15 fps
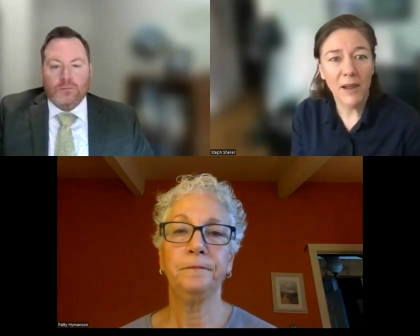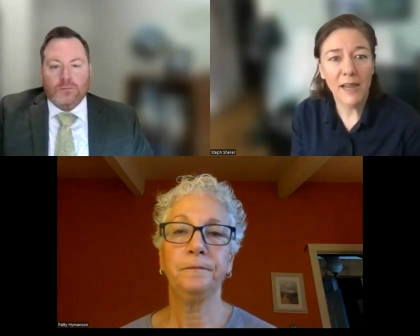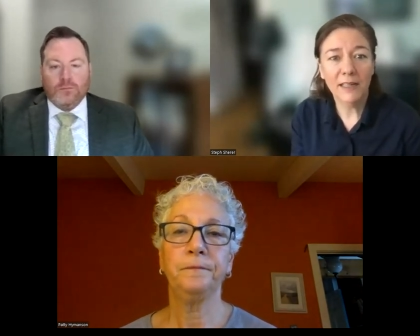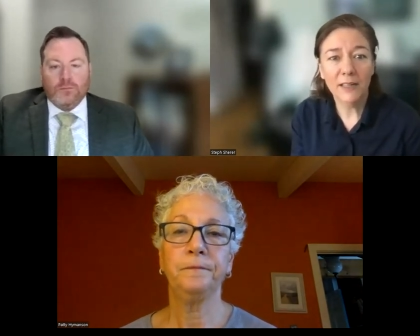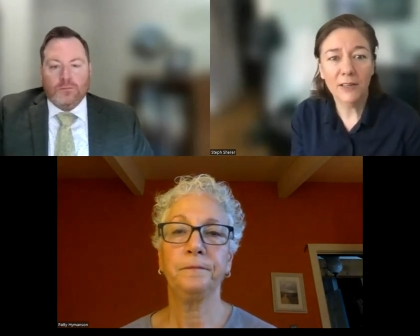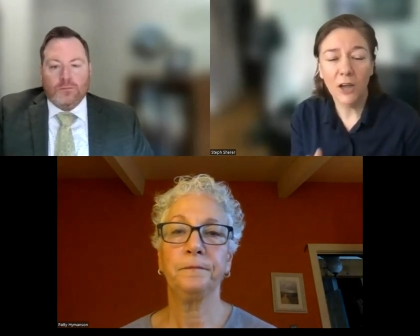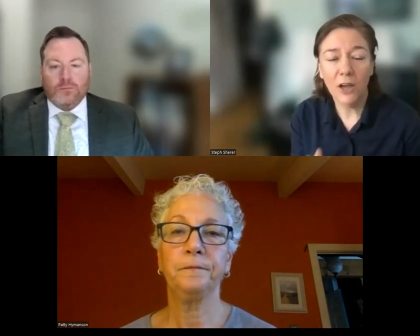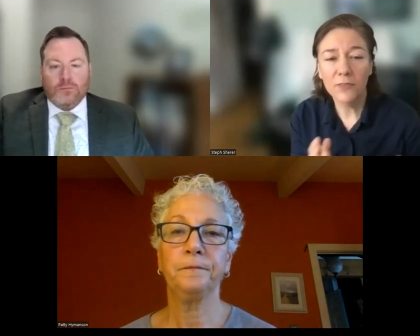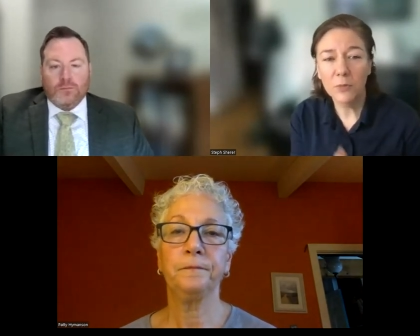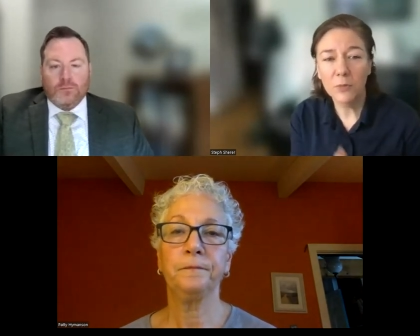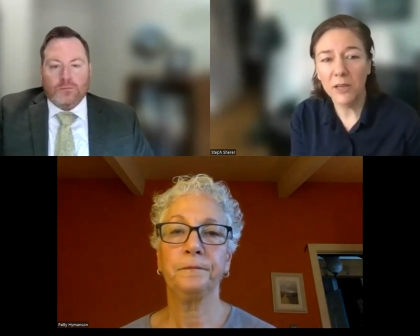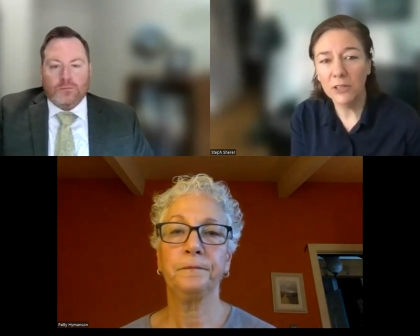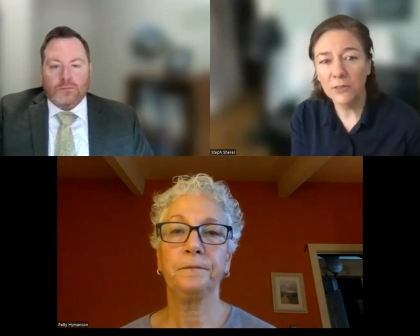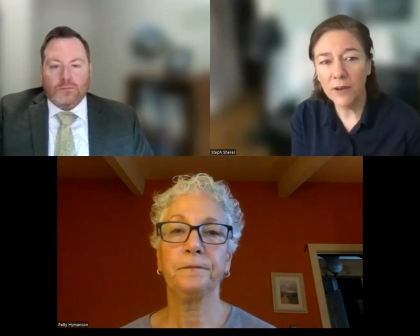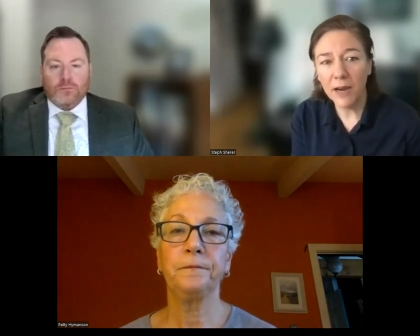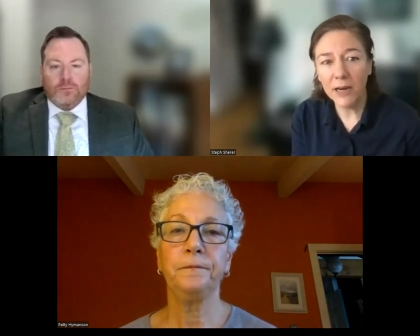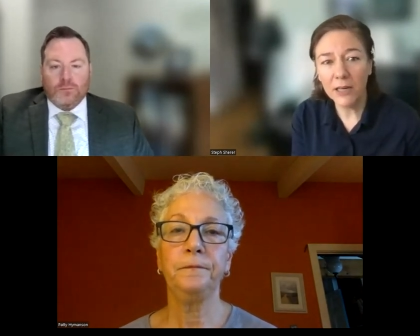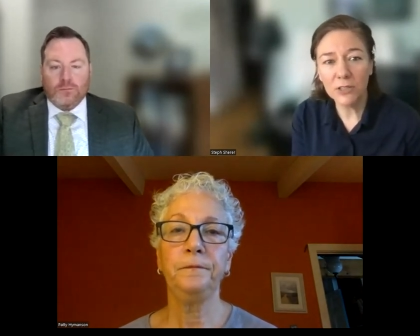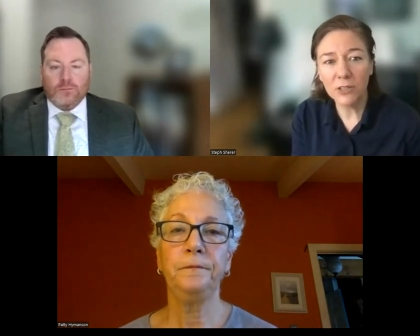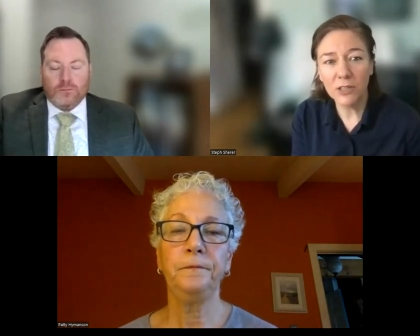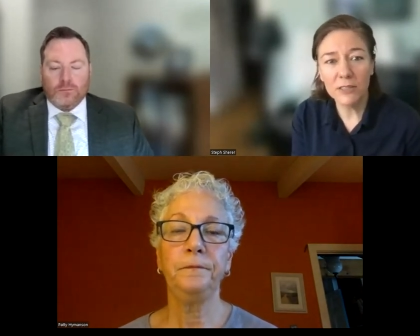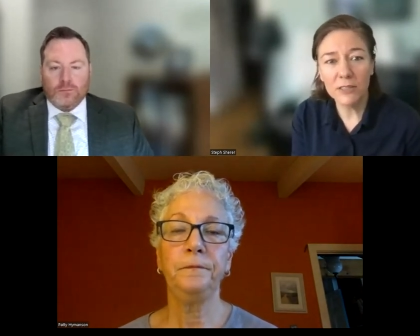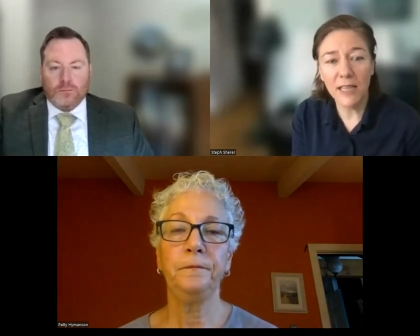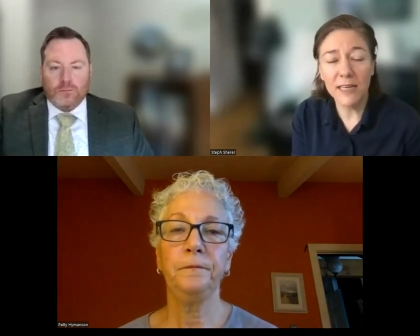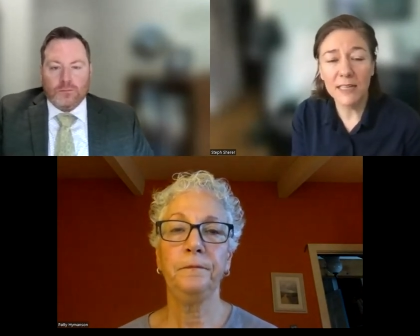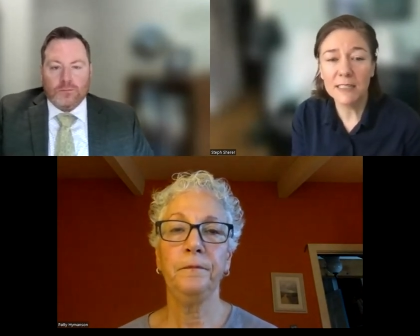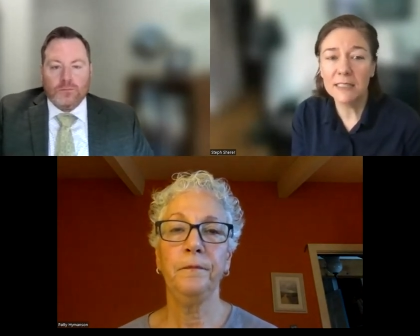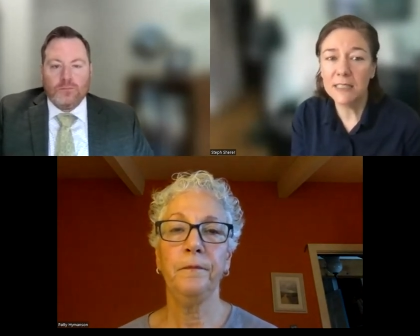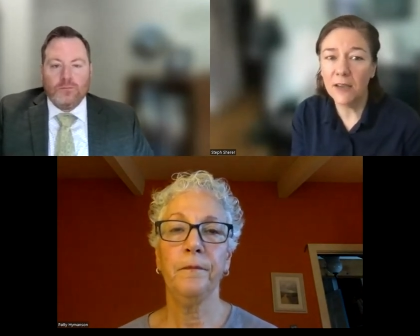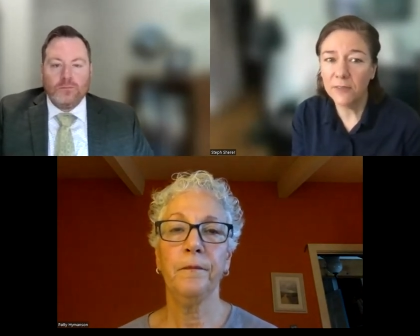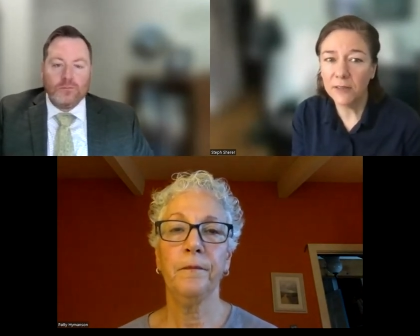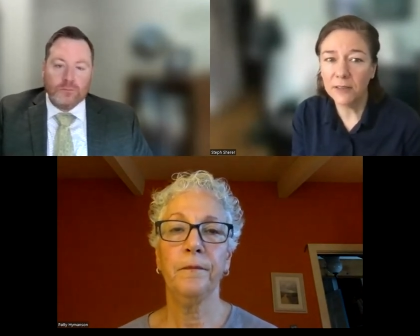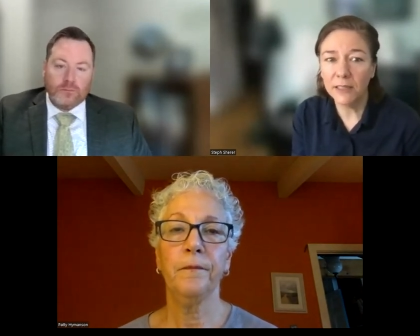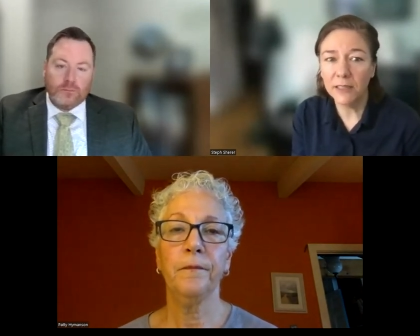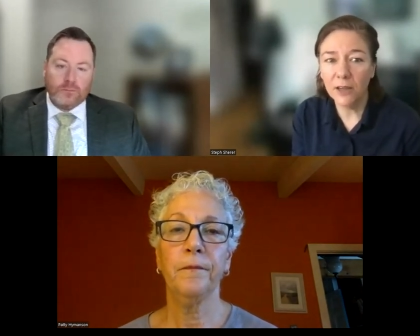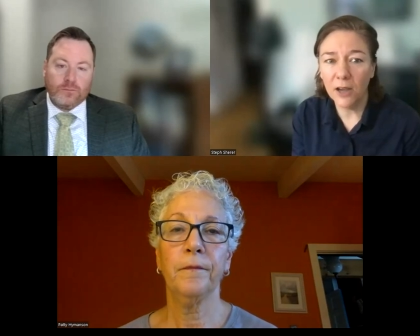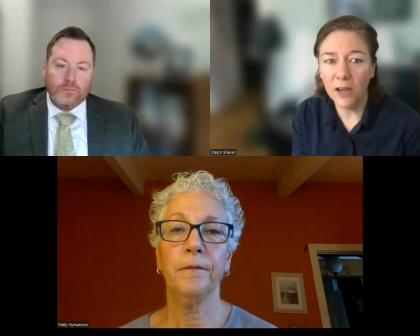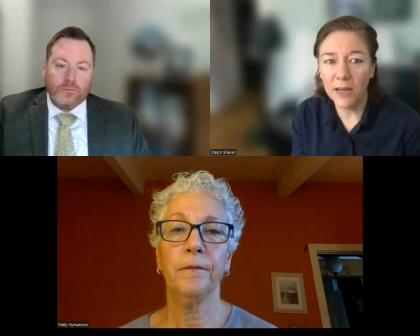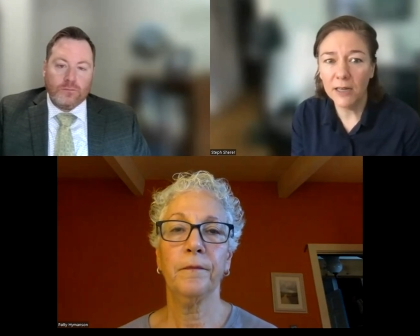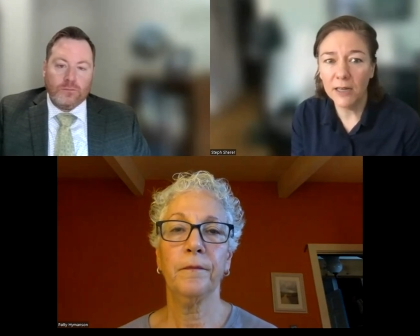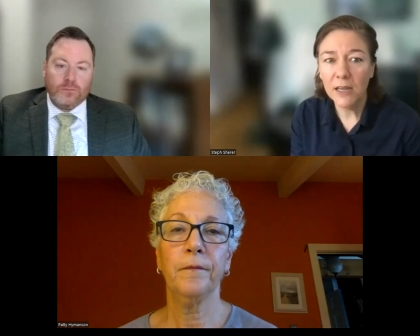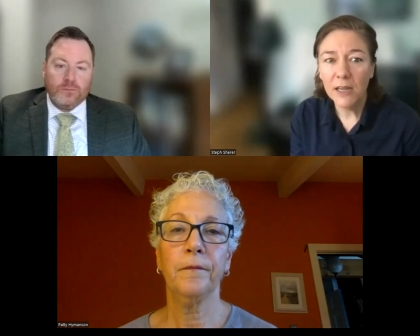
Speaker 1: handed off to manufacturers, and it's definitely not